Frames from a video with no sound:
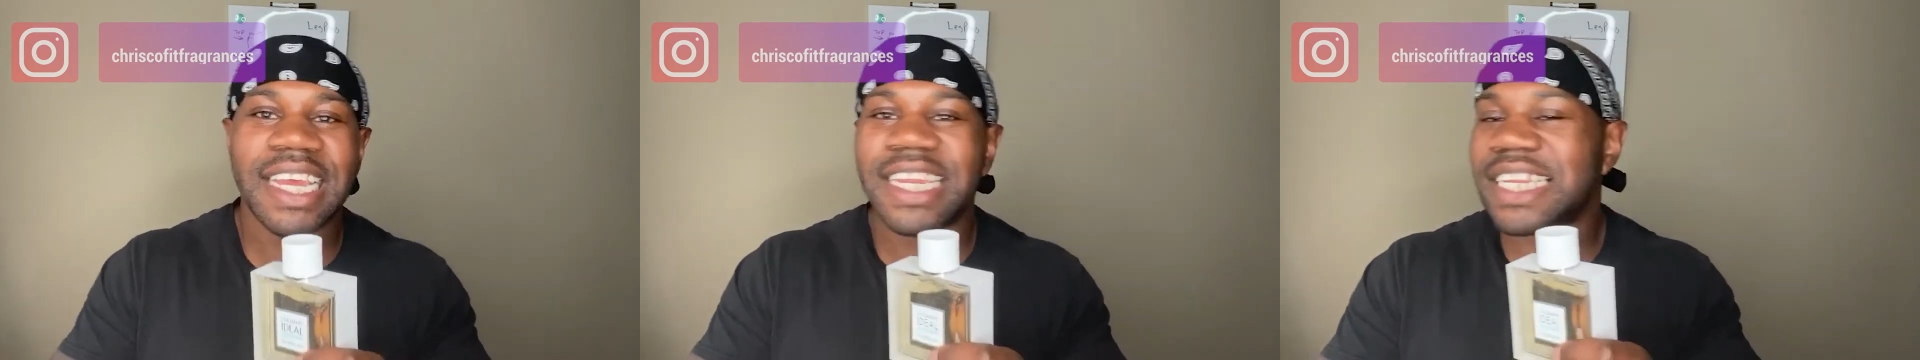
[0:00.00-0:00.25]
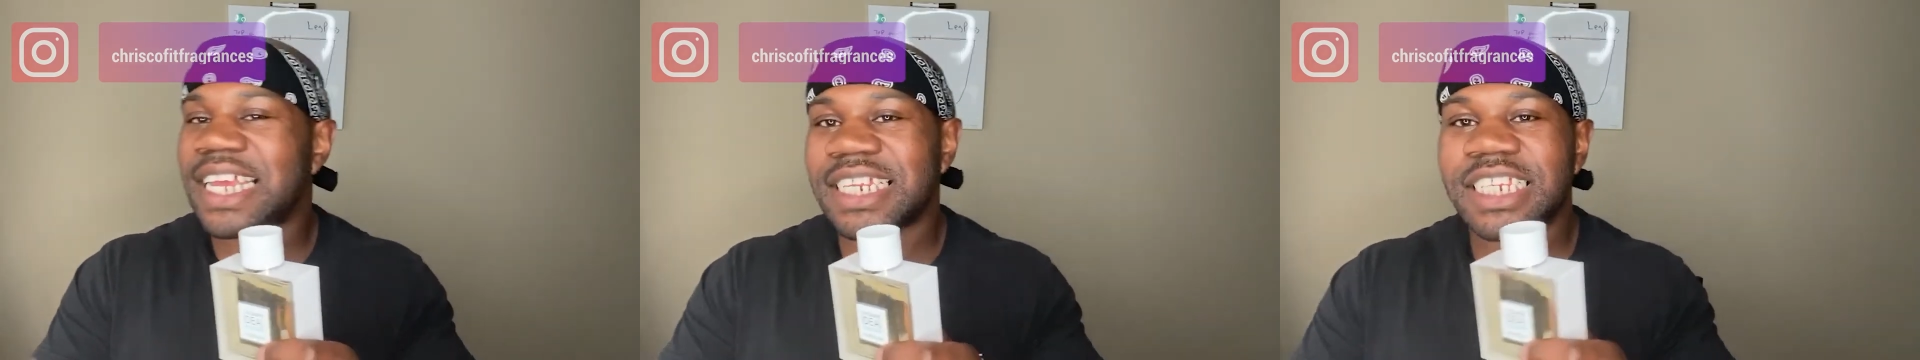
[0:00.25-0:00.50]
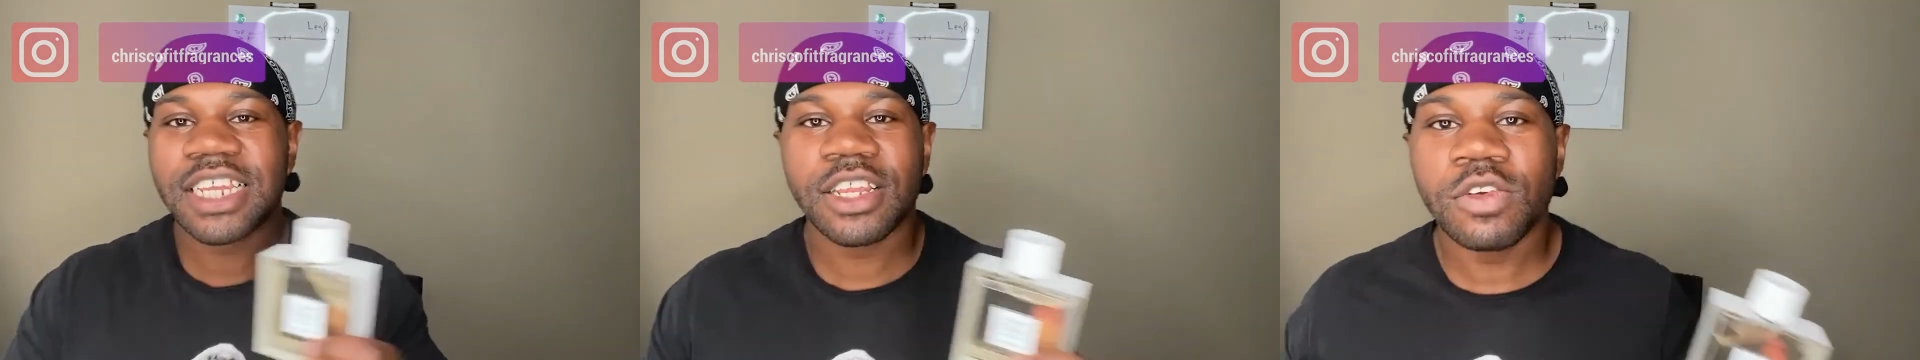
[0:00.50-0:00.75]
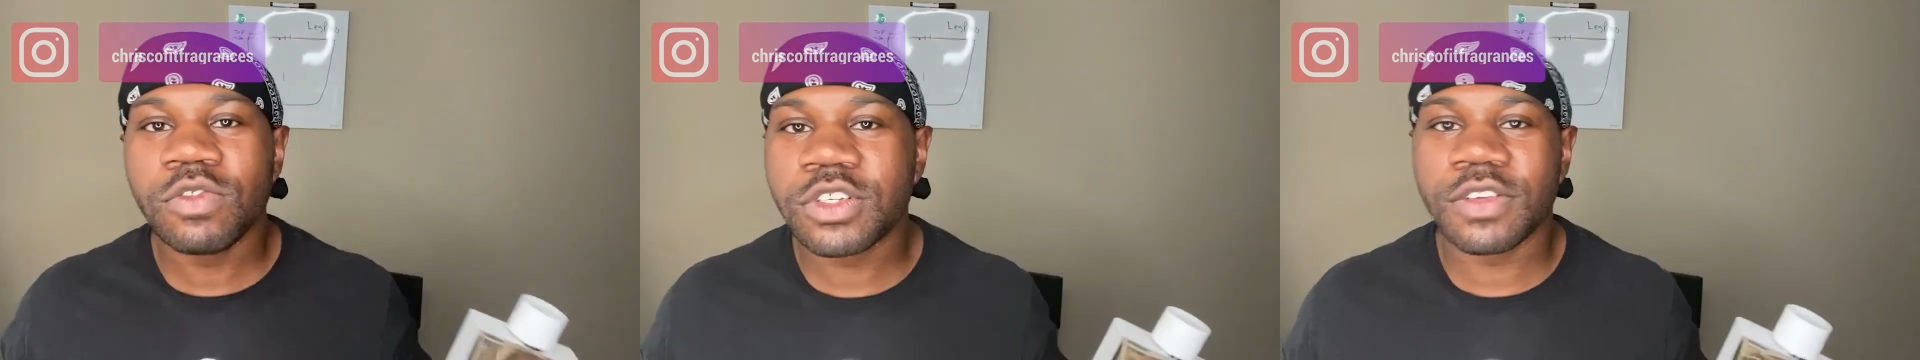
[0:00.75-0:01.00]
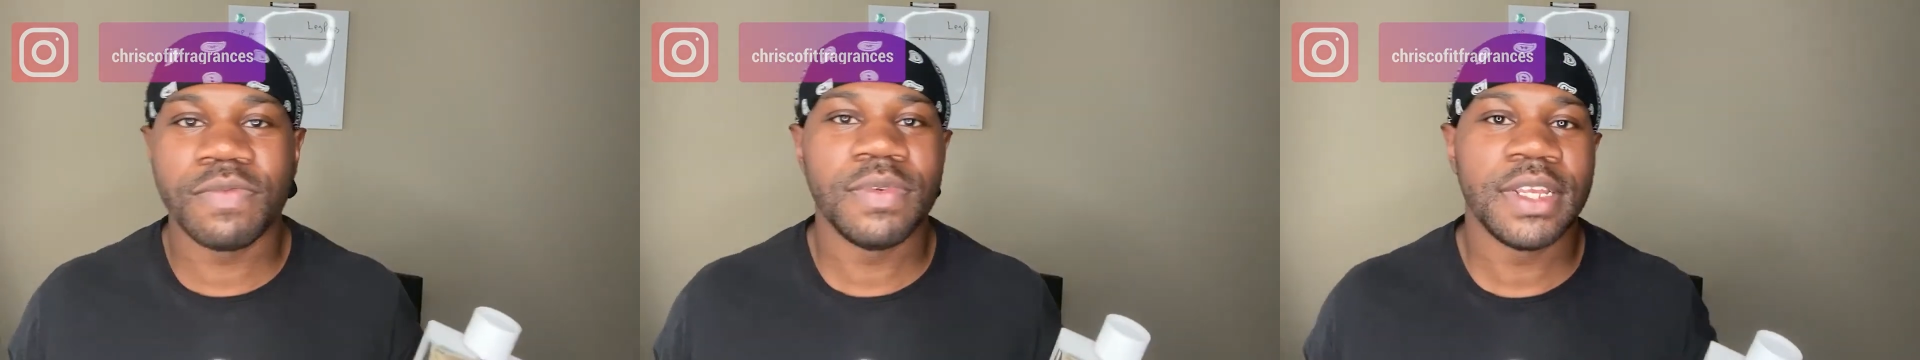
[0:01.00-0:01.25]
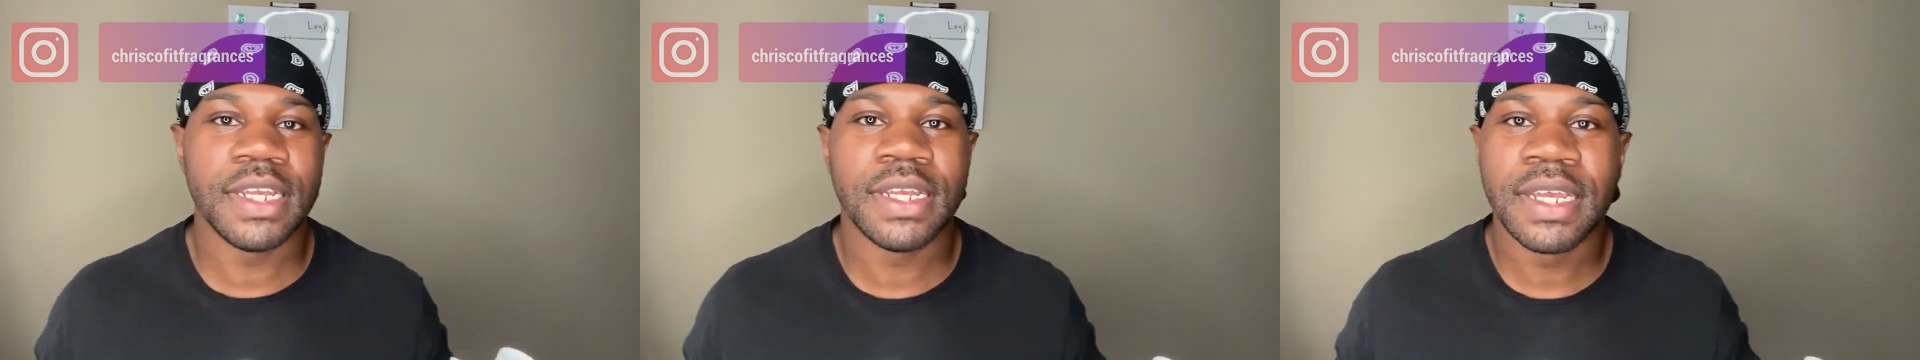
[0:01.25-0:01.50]

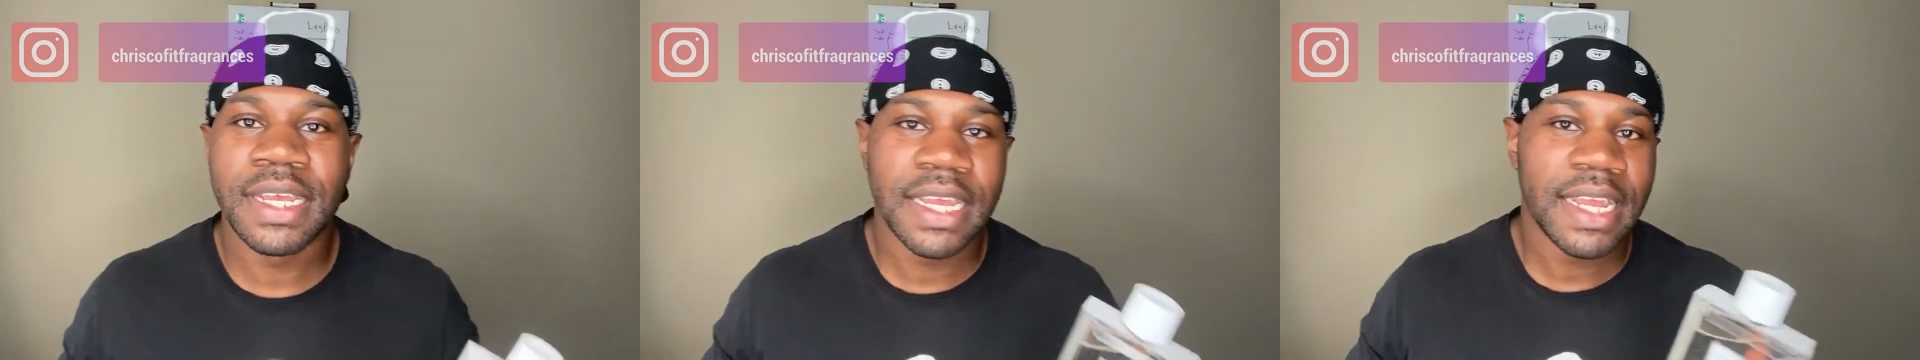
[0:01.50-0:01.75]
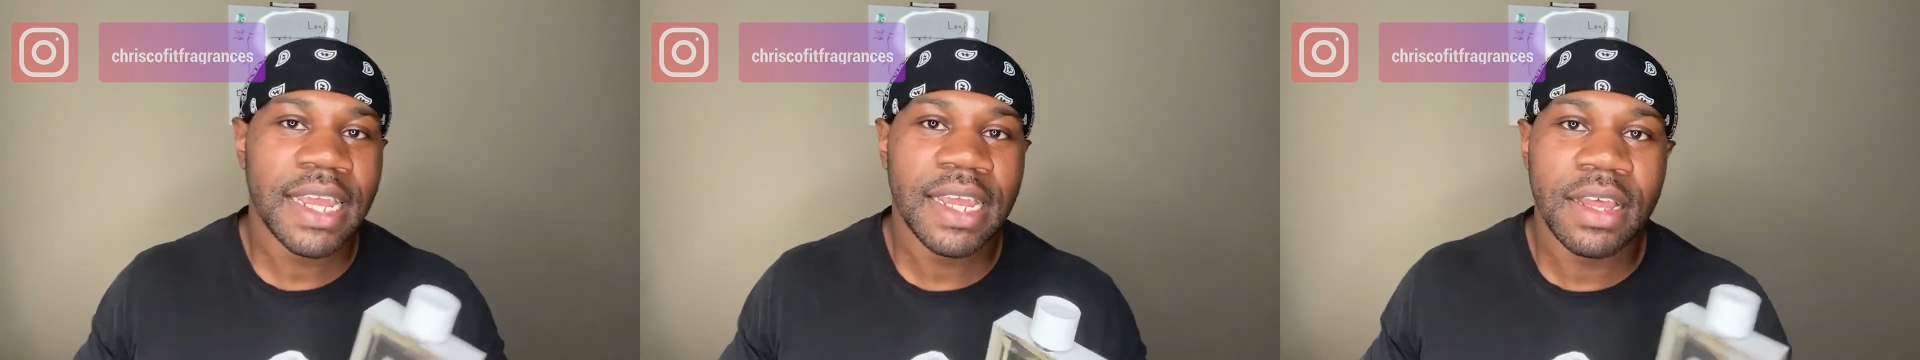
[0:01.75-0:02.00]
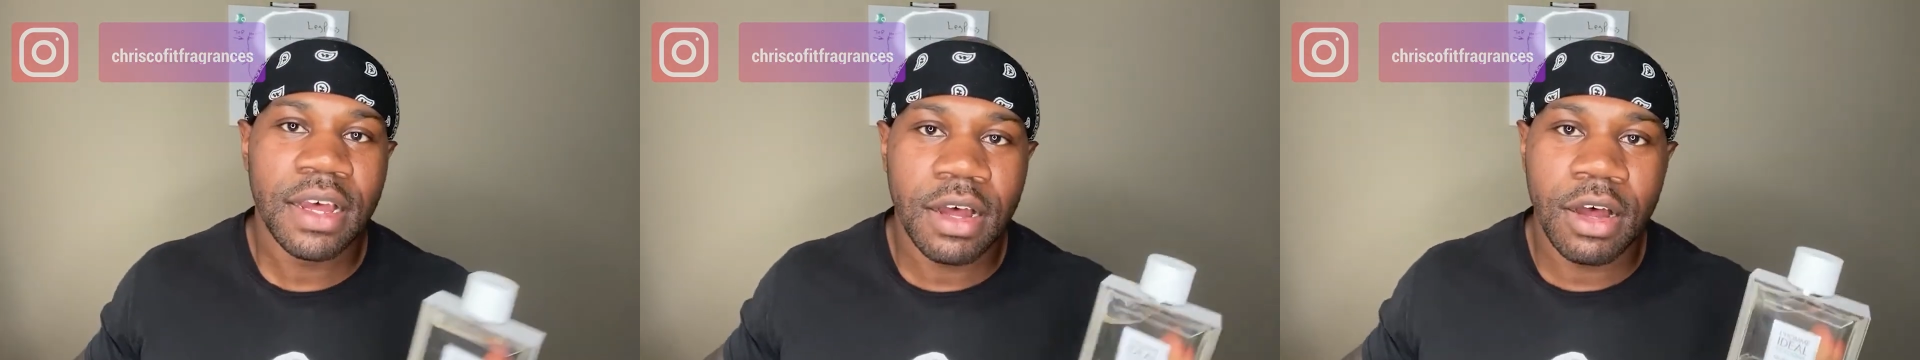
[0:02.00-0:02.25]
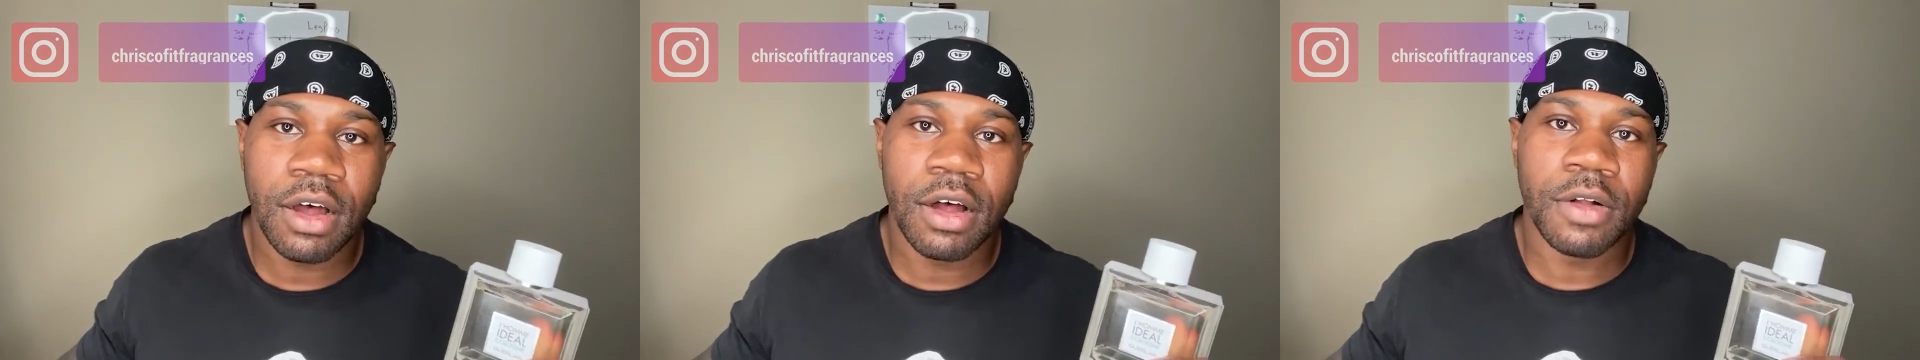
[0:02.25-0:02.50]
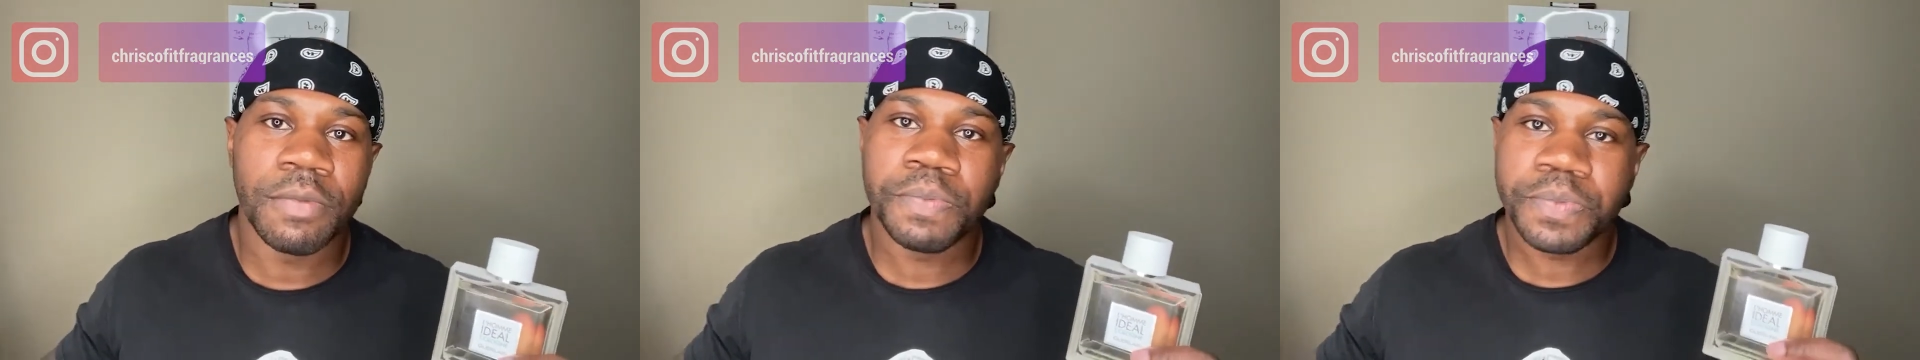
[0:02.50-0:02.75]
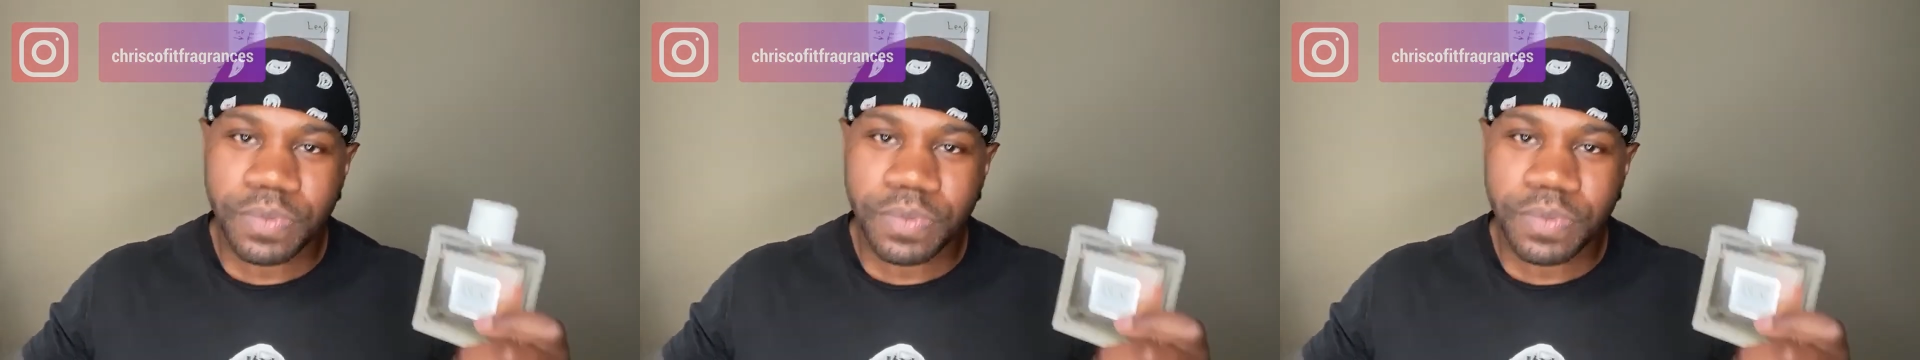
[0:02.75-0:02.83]
exclusively um,